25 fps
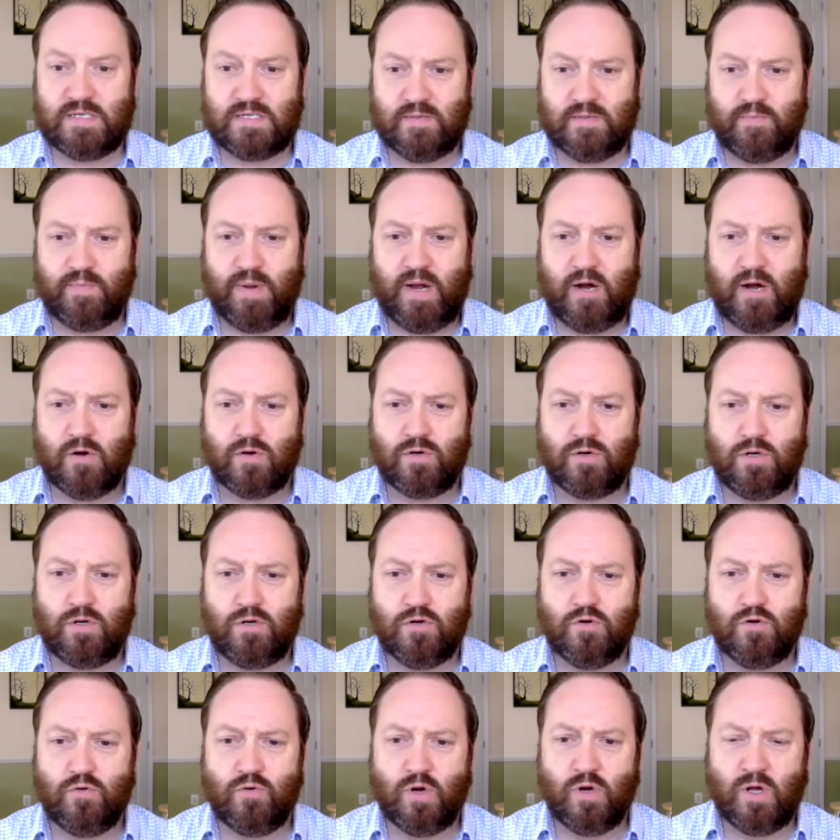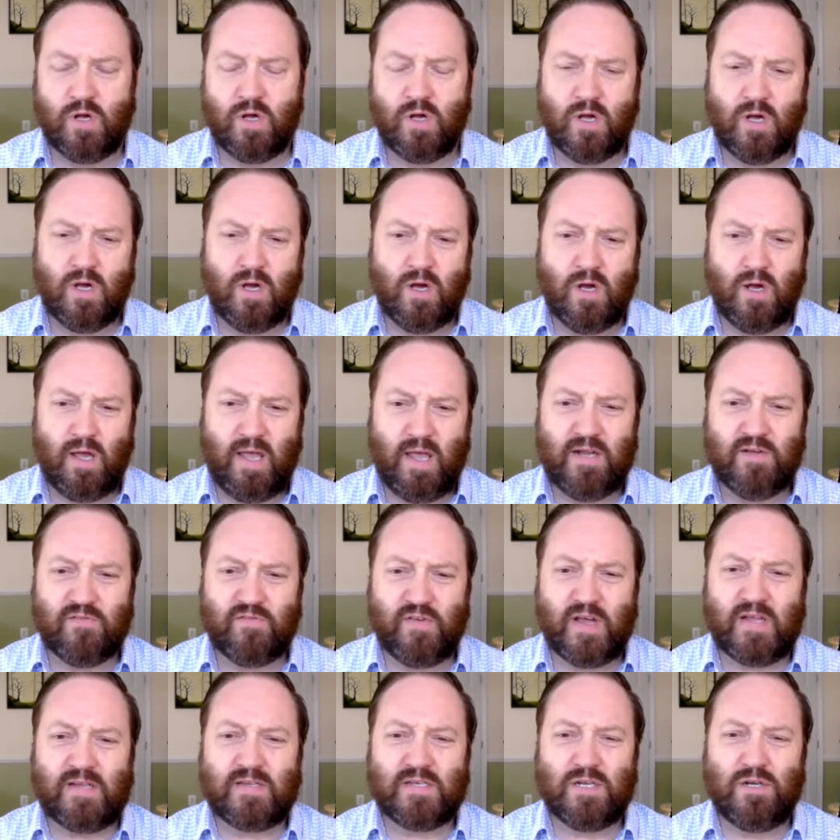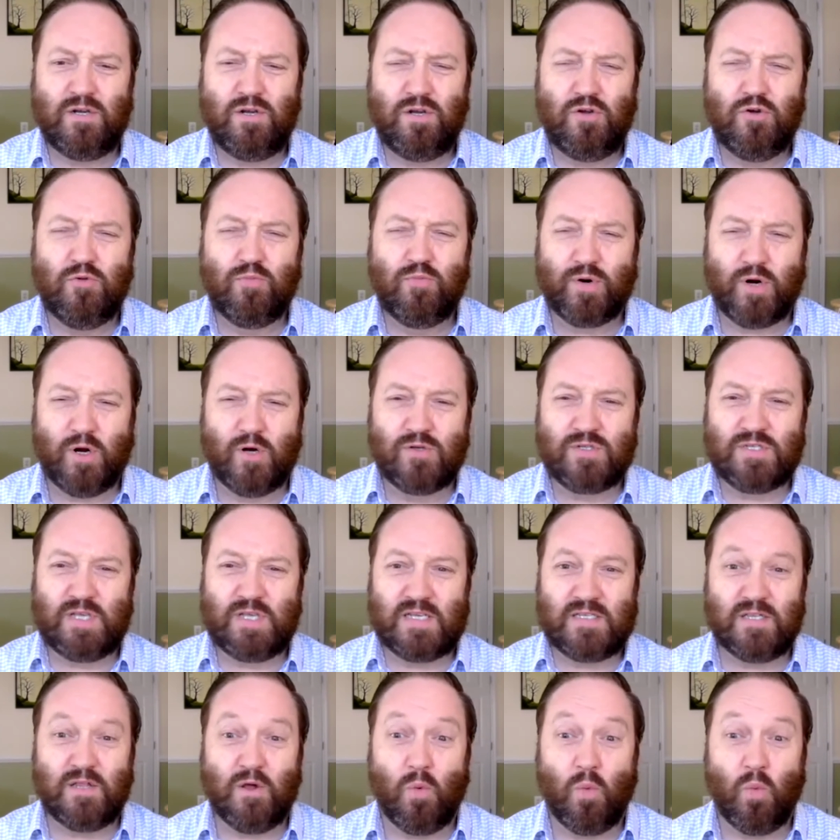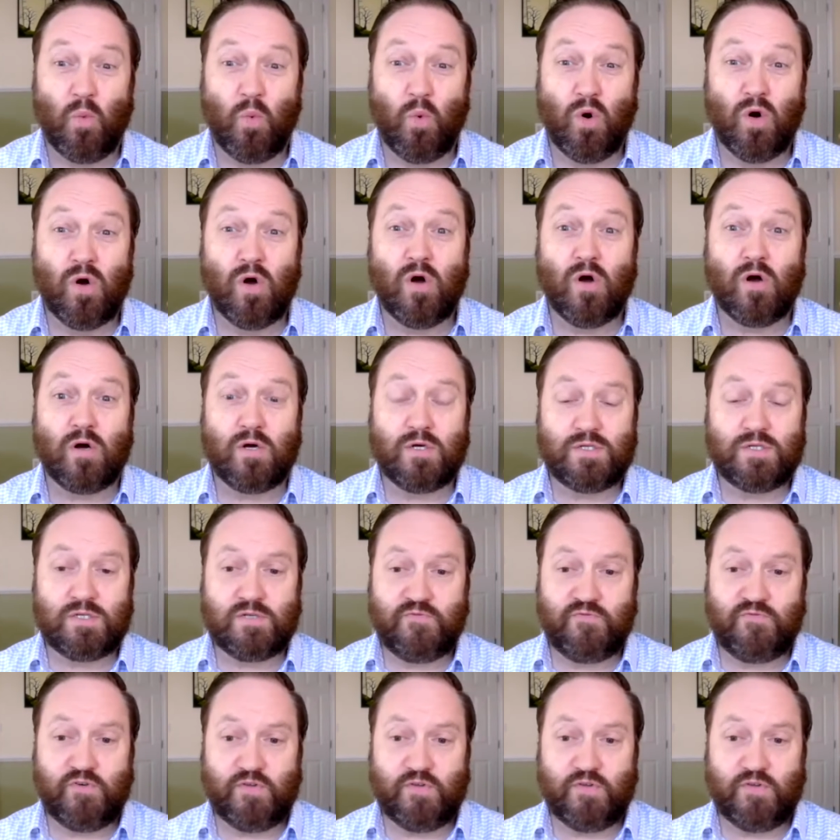It's about innovating new process that works